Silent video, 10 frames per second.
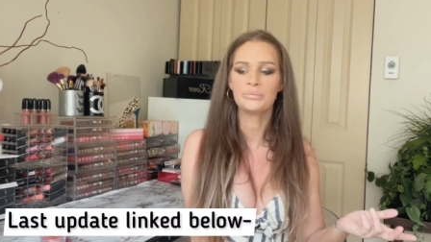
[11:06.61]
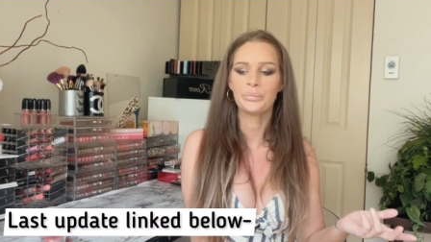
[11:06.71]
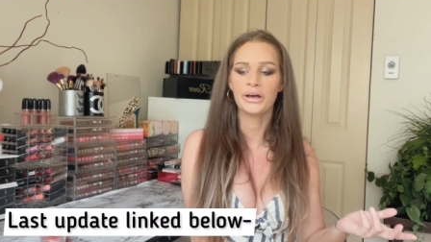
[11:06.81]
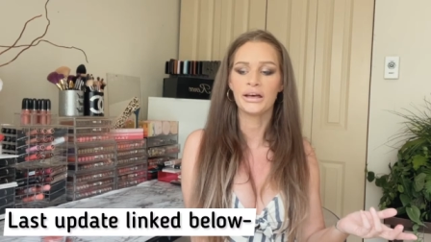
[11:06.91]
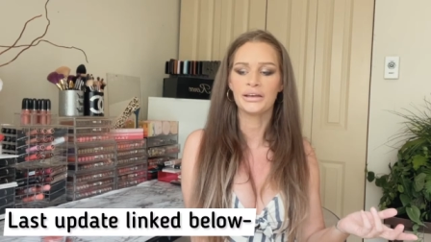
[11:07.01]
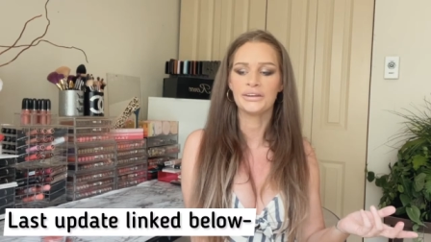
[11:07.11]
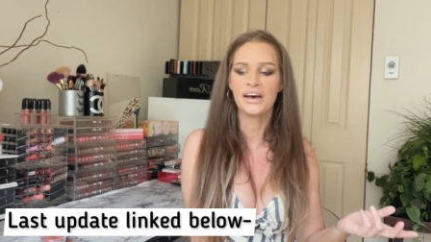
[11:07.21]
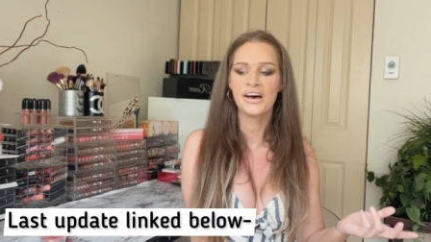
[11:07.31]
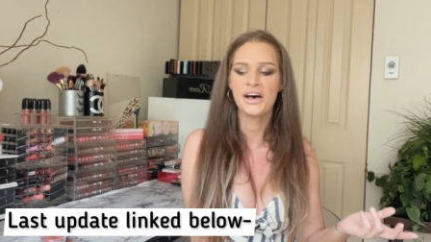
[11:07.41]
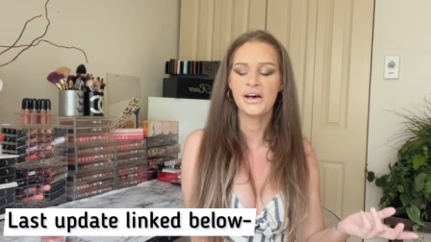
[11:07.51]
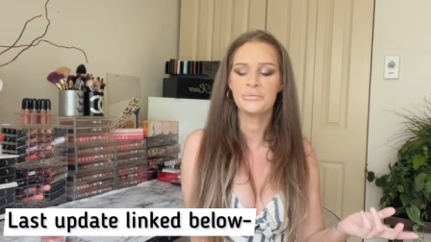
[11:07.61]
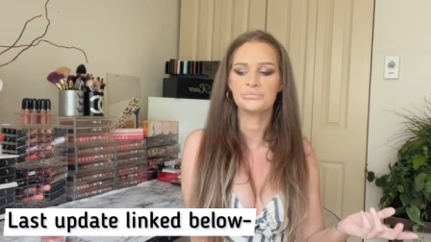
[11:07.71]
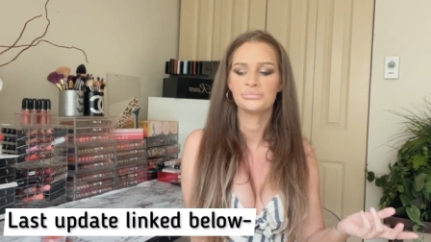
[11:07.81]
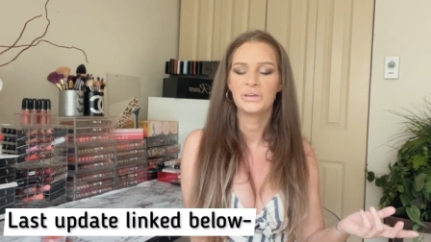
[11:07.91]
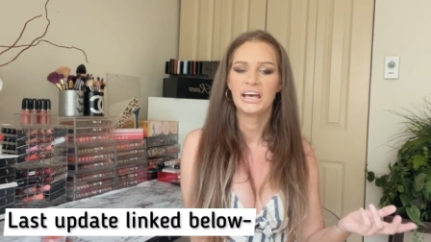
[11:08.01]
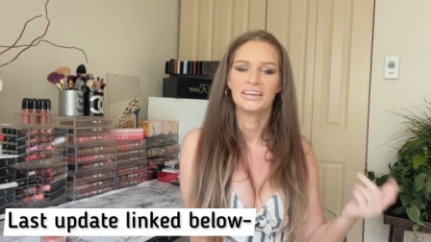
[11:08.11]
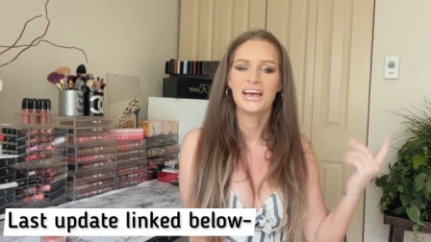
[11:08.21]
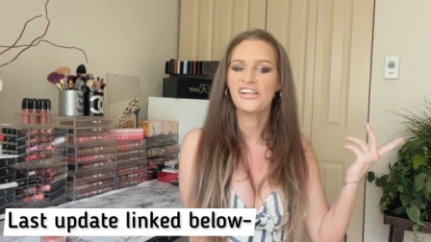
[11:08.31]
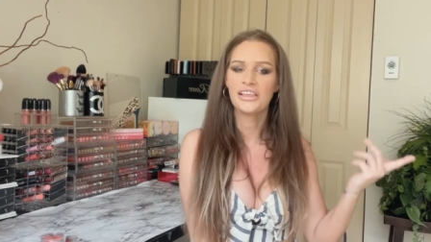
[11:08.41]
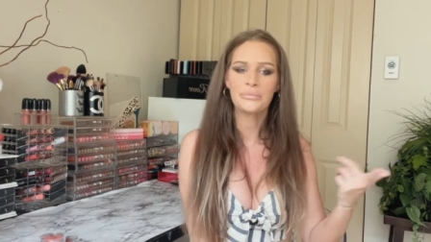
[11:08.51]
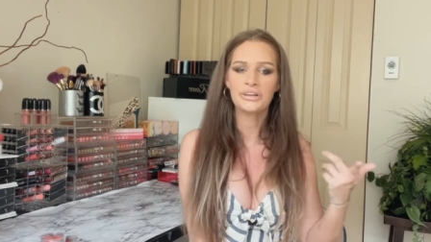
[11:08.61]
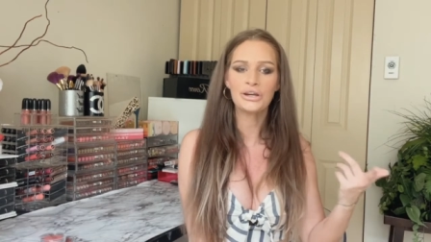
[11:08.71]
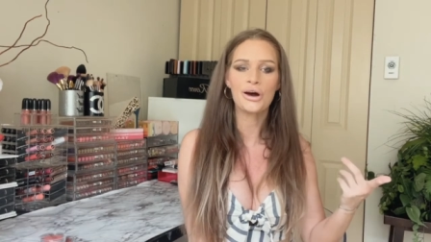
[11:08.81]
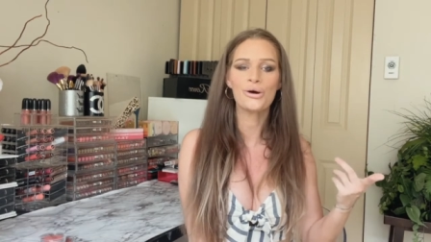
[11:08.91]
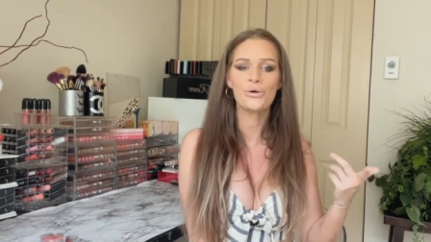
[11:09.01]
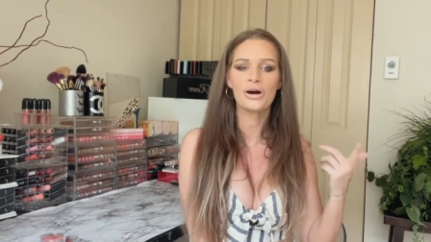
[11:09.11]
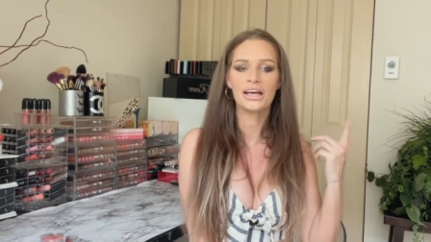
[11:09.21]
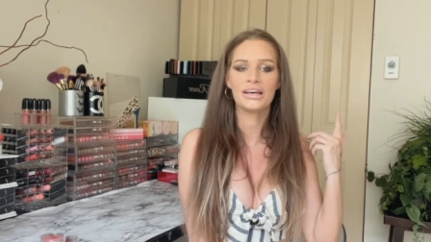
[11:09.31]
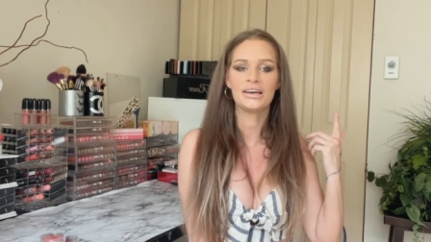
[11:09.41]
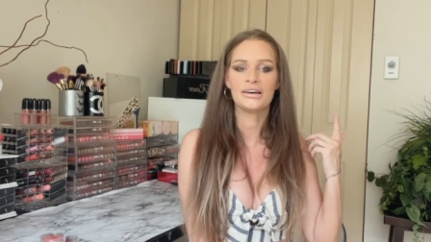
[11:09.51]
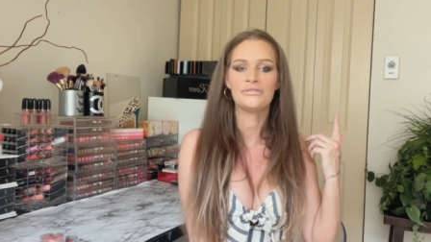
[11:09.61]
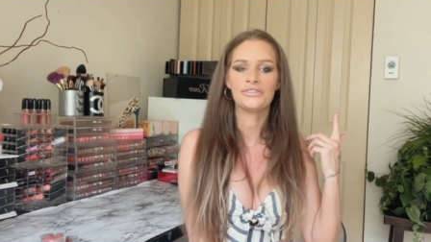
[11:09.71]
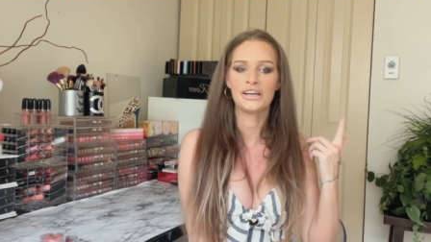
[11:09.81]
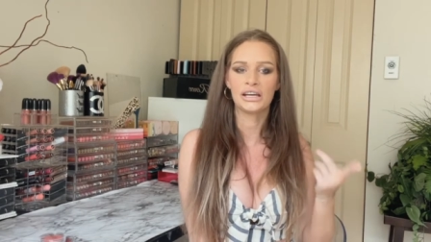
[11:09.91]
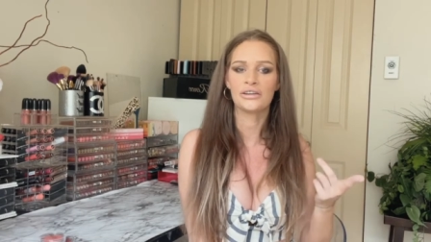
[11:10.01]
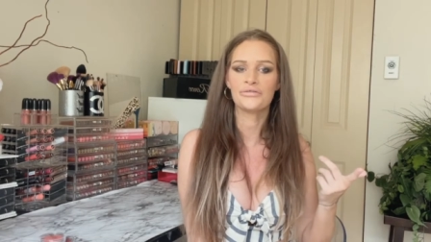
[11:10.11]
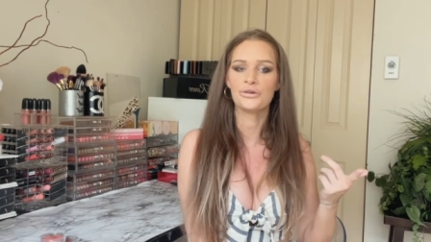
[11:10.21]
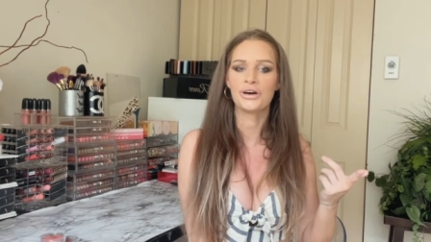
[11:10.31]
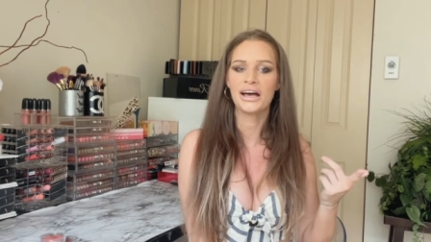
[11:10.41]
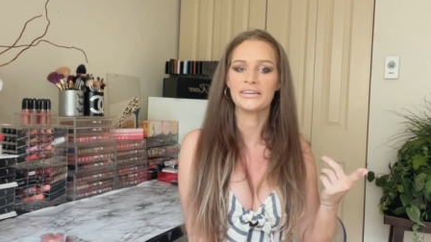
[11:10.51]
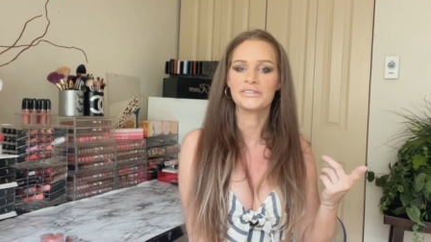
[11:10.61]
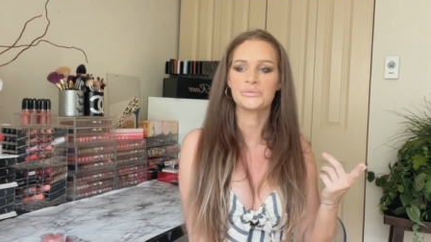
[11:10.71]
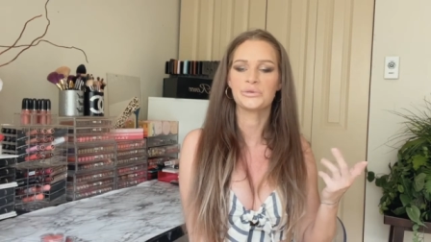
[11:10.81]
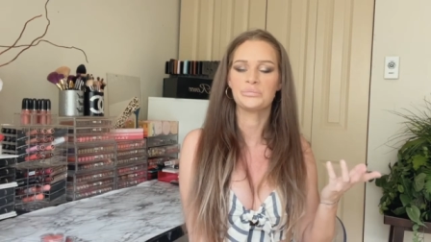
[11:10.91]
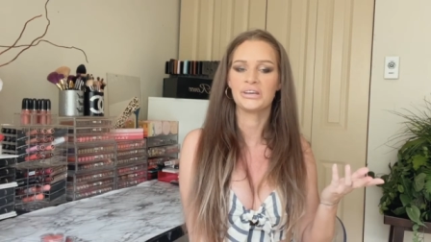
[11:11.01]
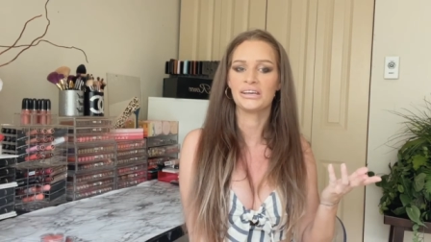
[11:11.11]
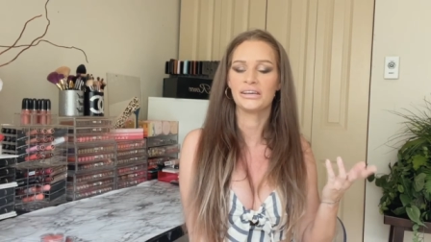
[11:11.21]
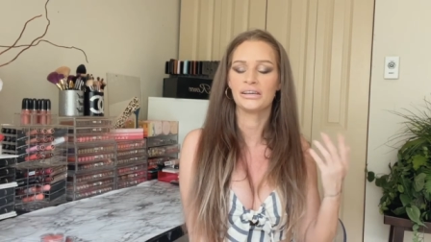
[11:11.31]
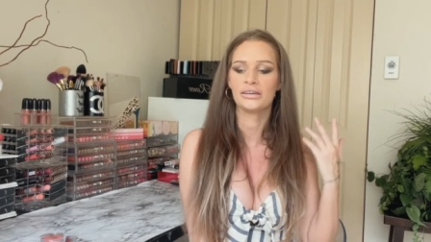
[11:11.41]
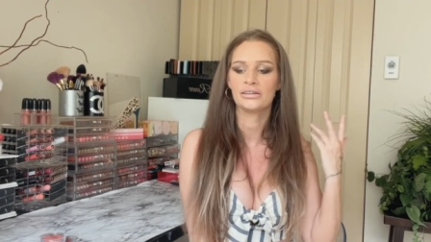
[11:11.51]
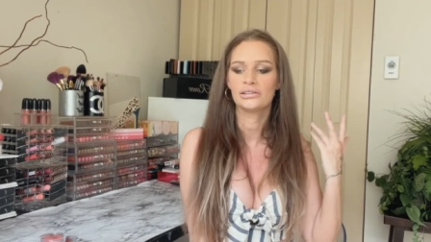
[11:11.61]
But um, yeah, let me know if any of you guys would be